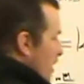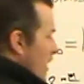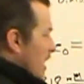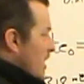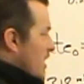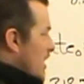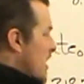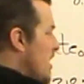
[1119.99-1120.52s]

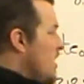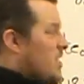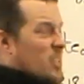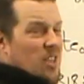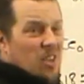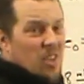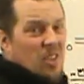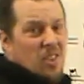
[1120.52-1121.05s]
things
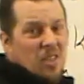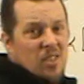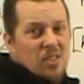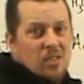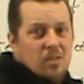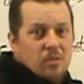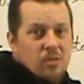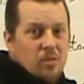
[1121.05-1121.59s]
easier in
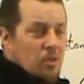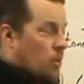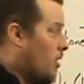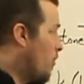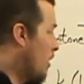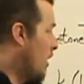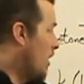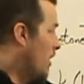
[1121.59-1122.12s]
this
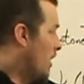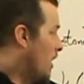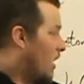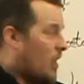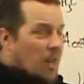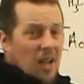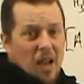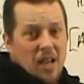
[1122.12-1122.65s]
treatment,
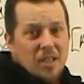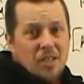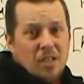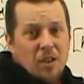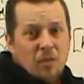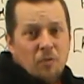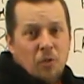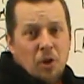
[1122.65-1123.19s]
I just
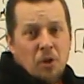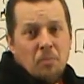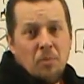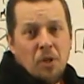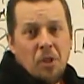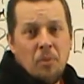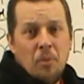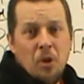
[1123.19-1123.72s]
converted
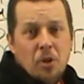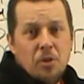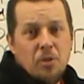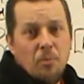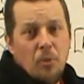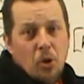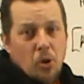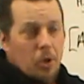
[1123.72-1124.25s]
millimolar to
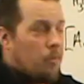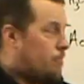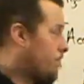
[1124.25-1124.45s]
molar.